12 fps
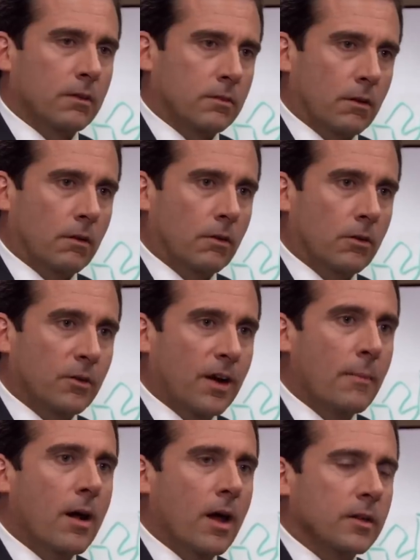Yes,
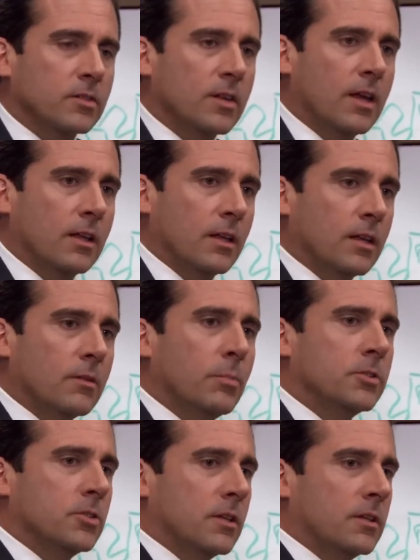you. Come on,
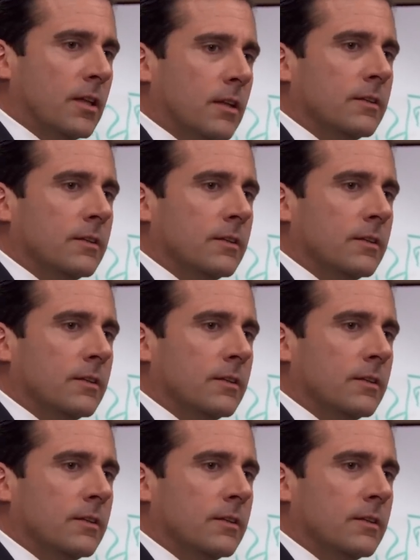Stanley. Put your